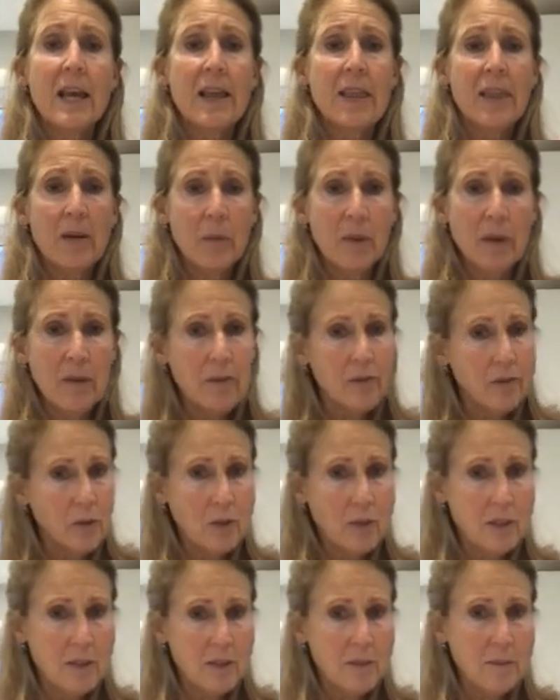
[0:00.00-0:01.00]
Then we have
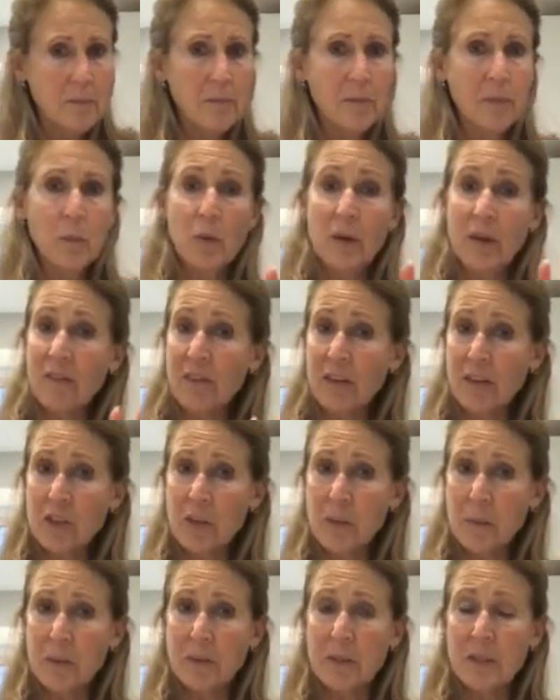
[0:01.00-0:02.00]
fruits, we have
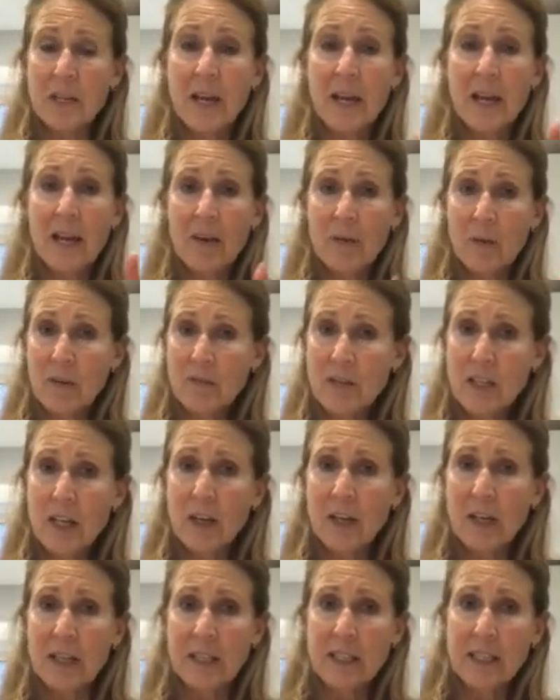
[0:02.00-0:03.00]
vegetables, and we have
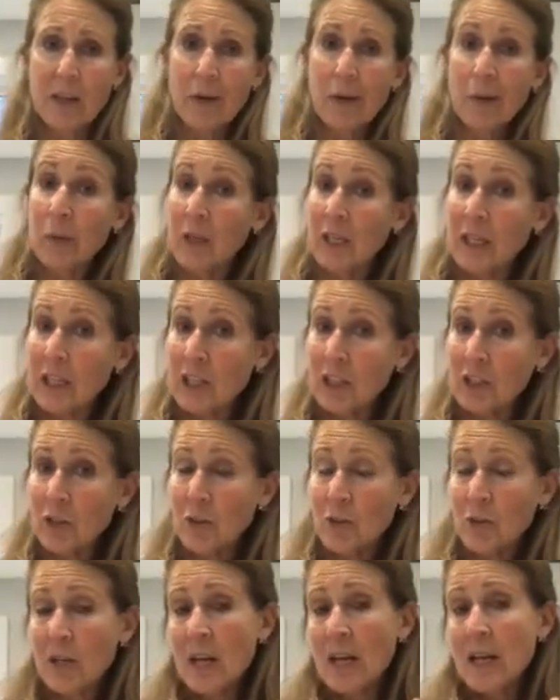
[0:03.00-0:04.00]
dairy. Dairy would
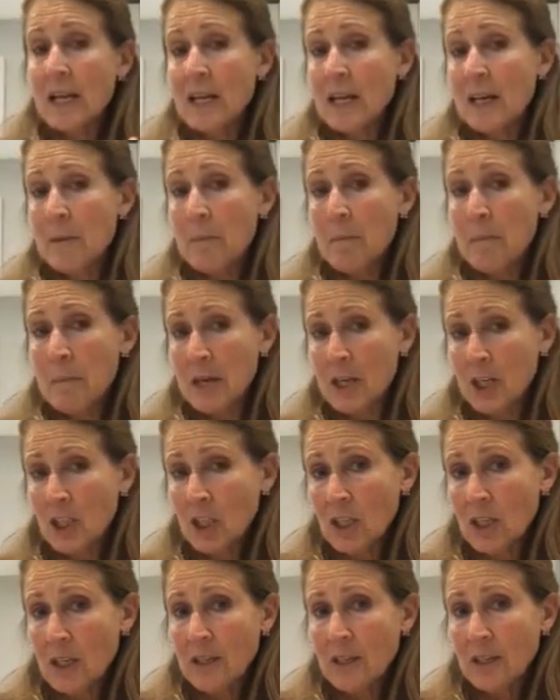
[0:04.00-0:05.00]
include
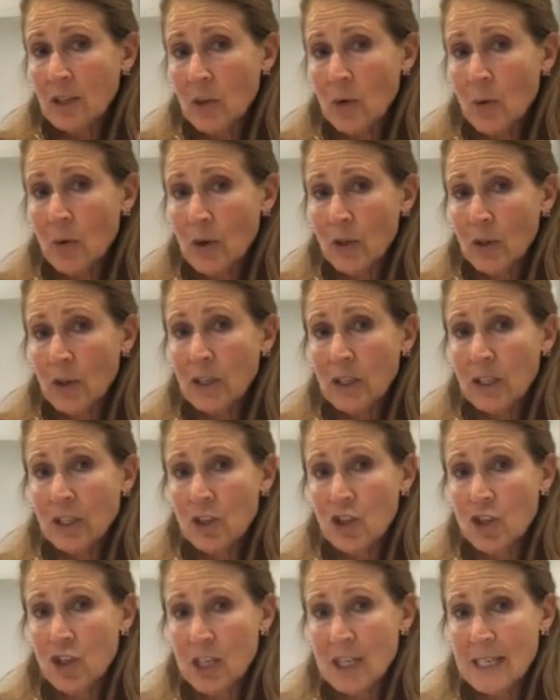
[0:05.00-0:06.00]
milk,
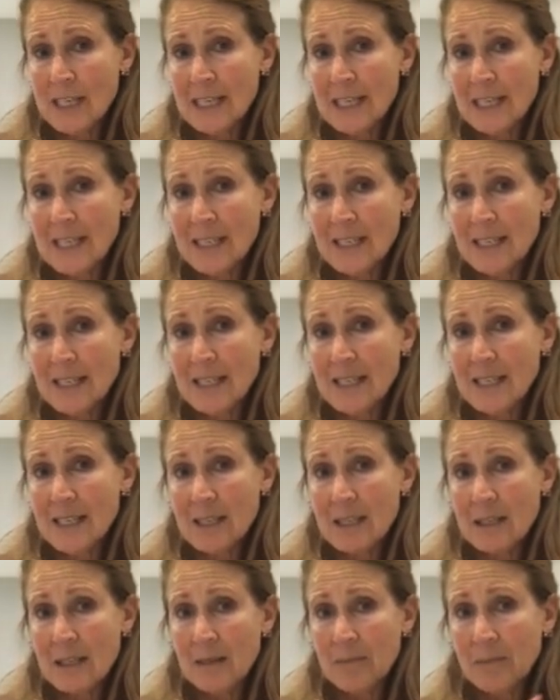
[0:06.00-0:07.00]
yogurt,
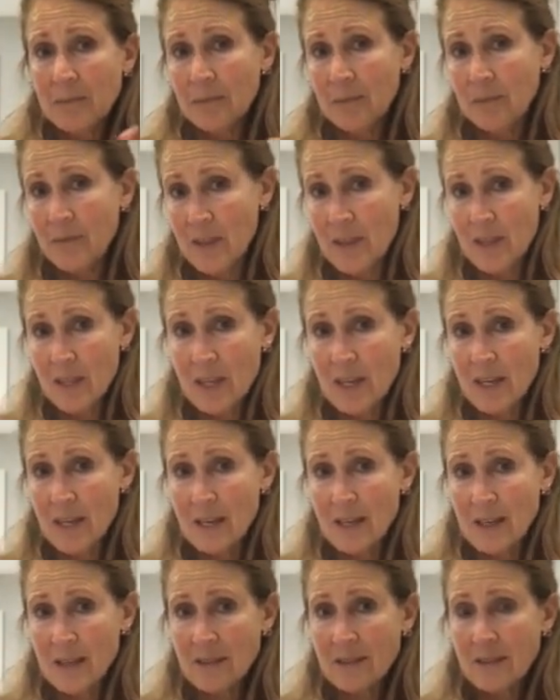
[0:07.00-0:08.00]
cheese,
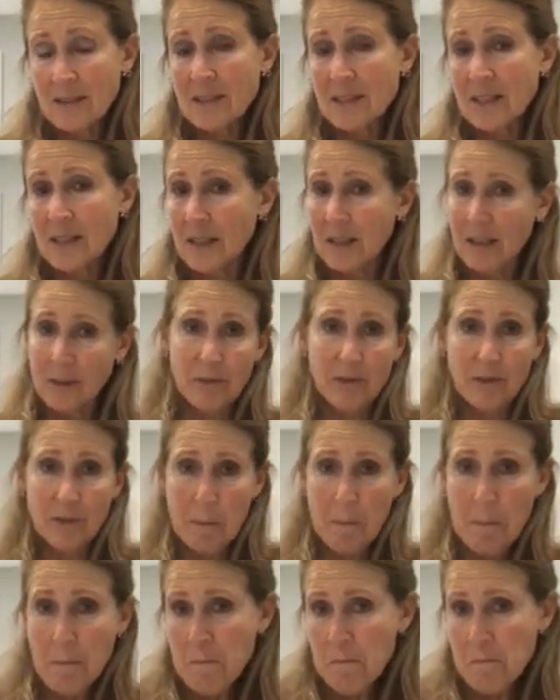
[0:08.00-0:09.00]
things that come
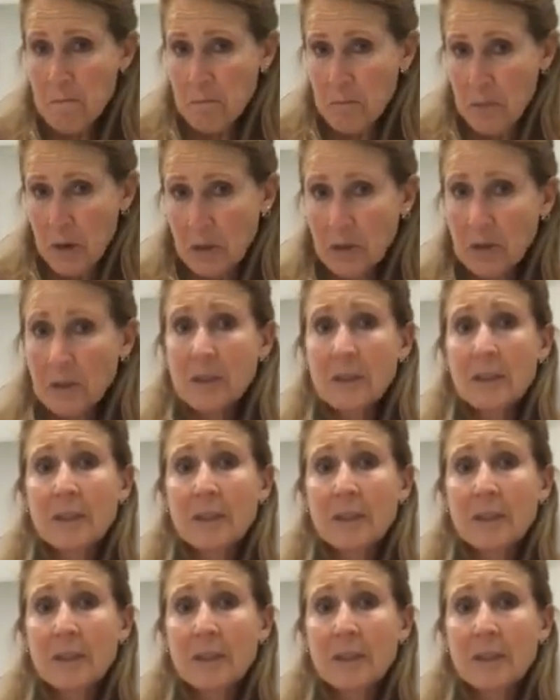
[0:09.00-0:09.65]
from milk,